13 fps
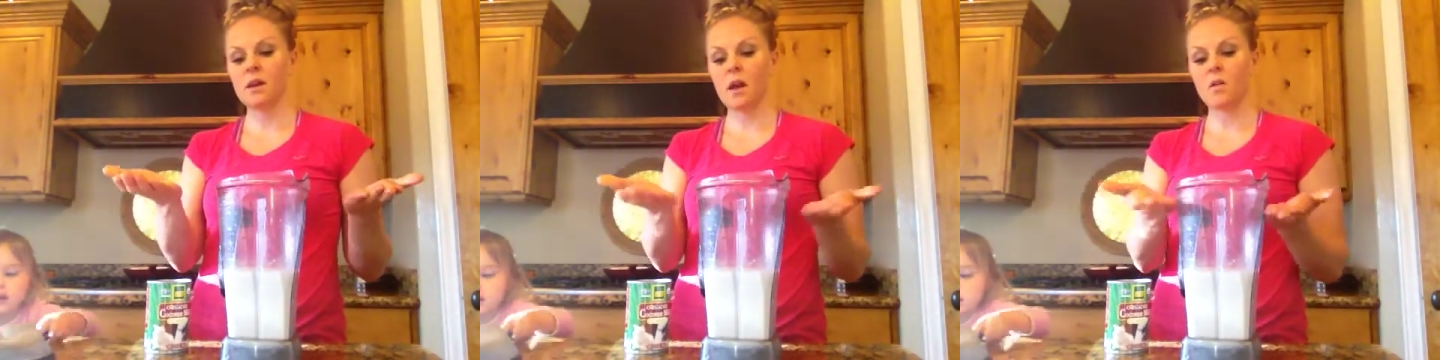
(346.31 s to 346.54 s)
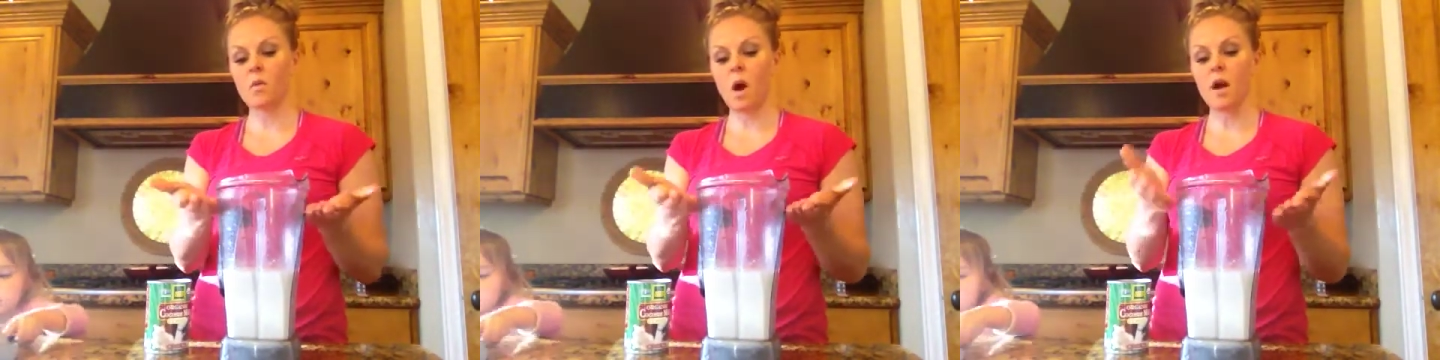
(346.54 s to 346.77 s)

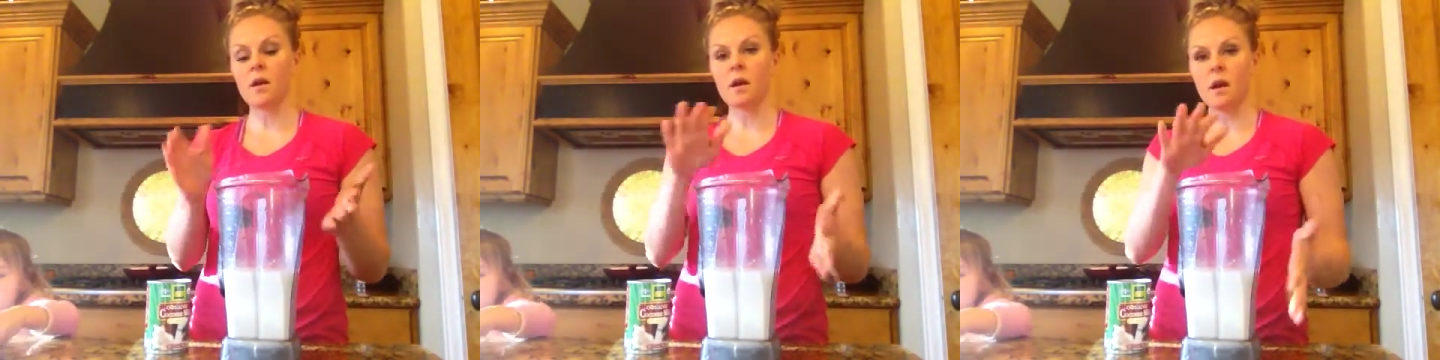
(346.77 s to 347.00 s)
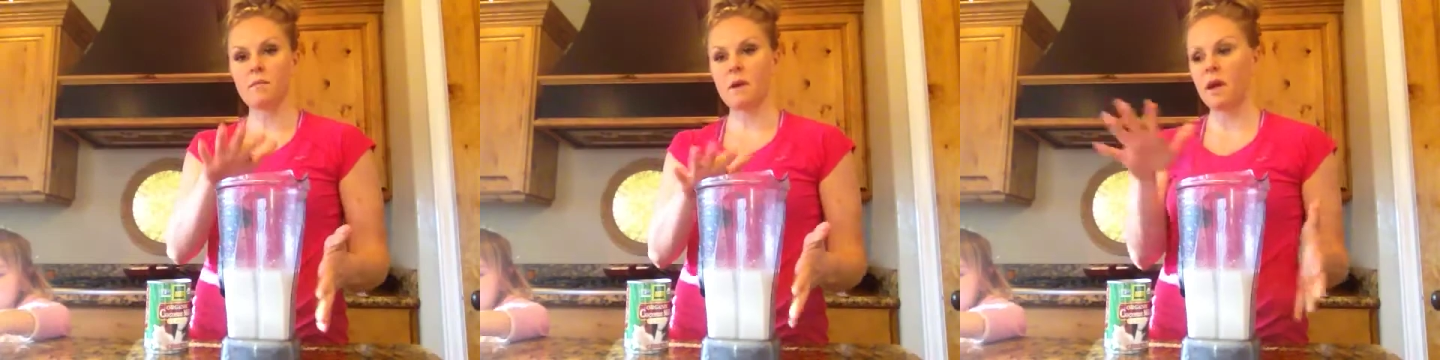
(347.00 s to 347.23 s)
in water
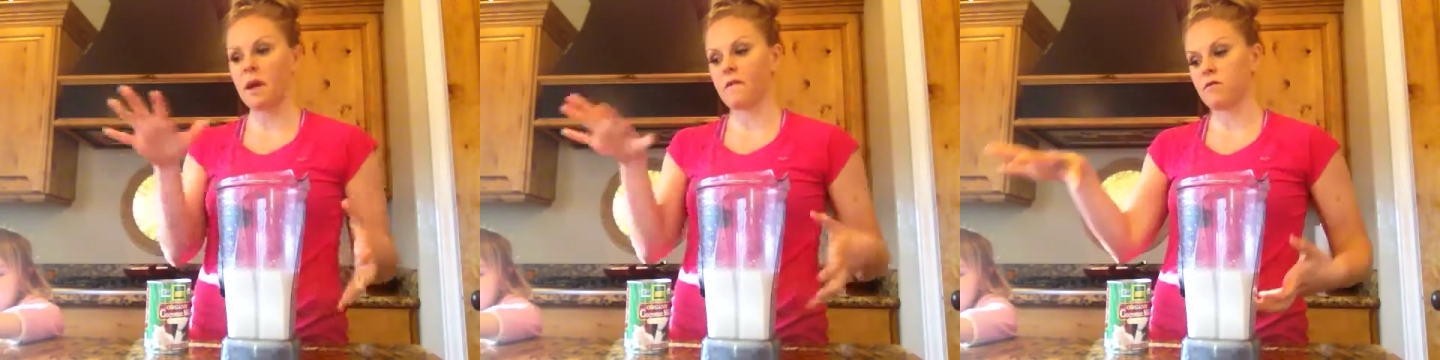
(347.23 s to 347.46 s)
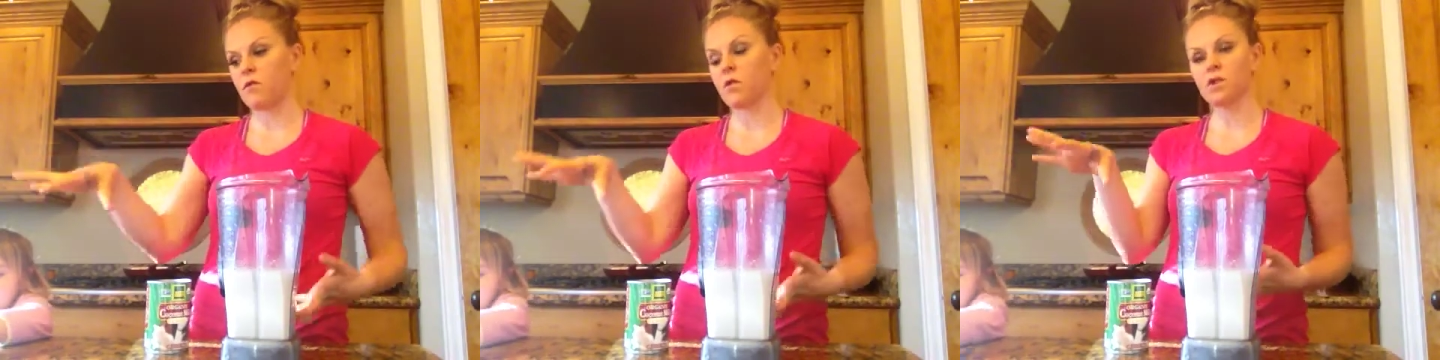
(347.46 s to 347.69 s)
and make a
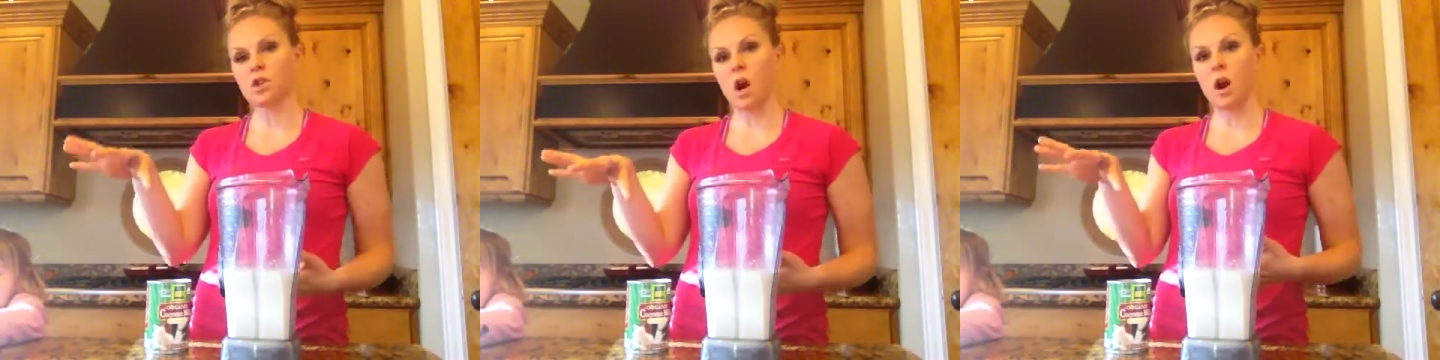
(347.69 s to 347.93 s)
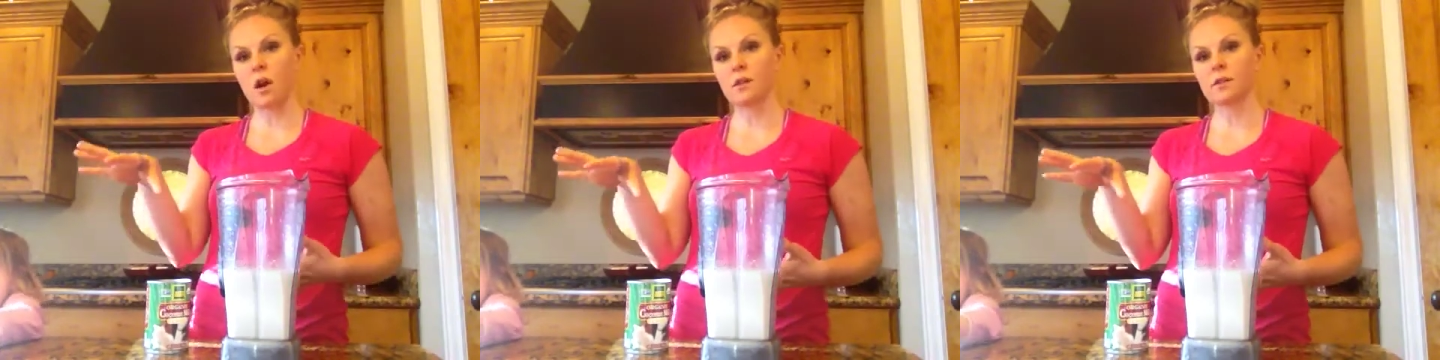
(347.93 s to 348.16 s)
full
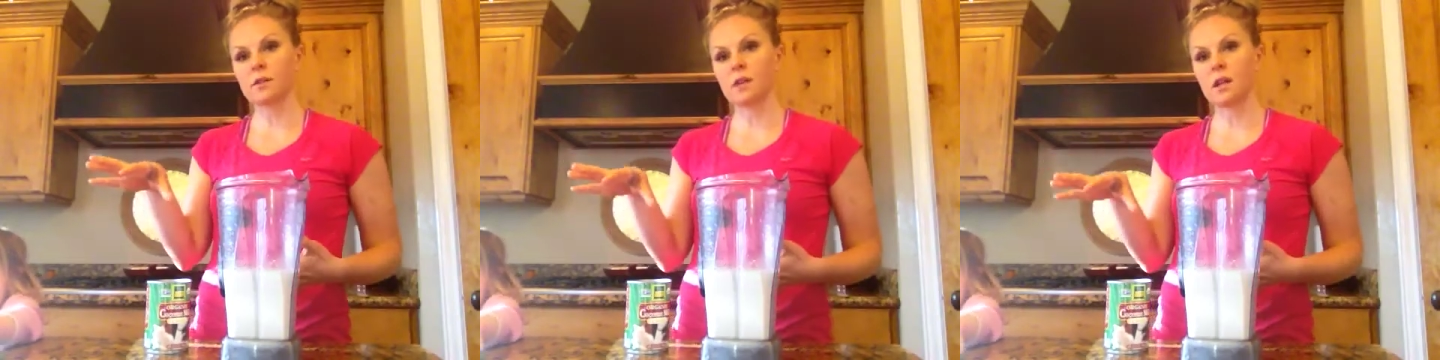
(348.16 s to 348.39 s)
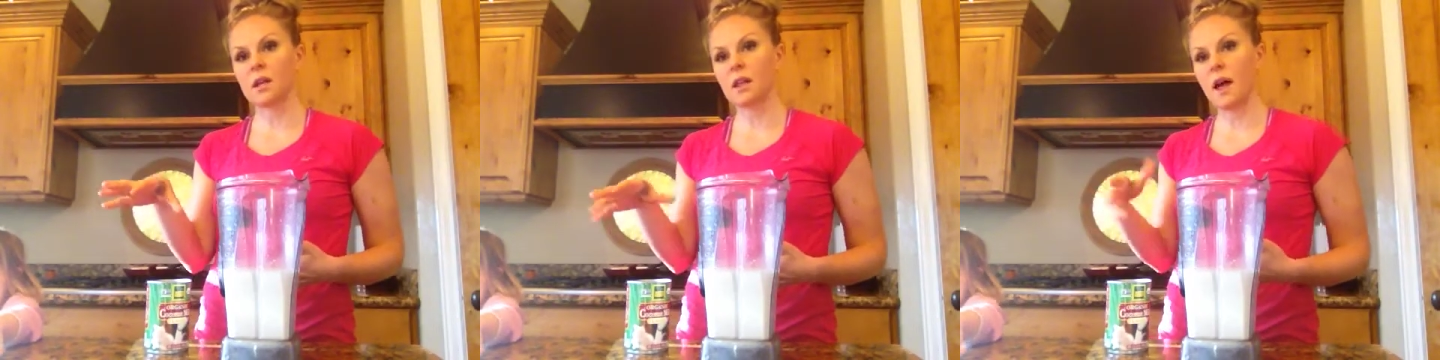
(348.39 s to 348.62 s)
jar. And
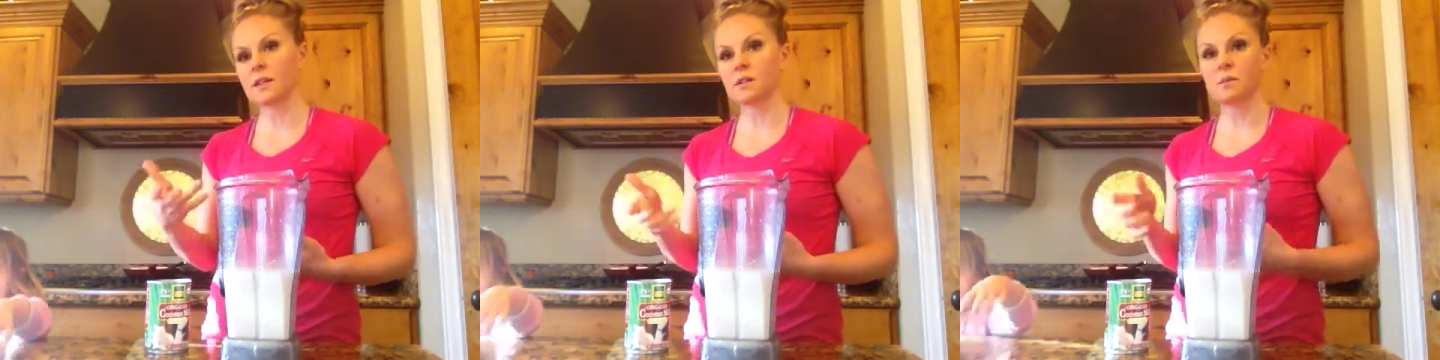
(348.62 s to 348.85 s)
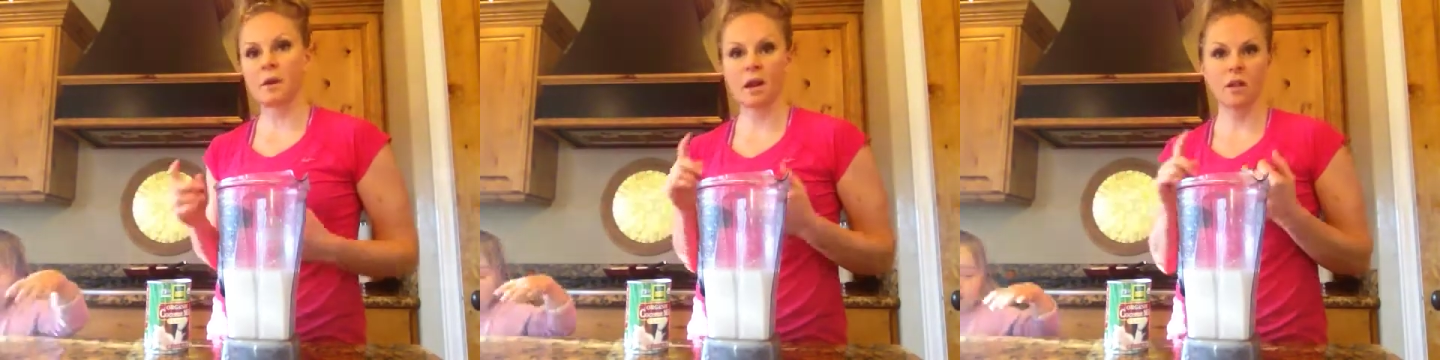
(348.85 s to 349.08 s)
then it lasts me, and I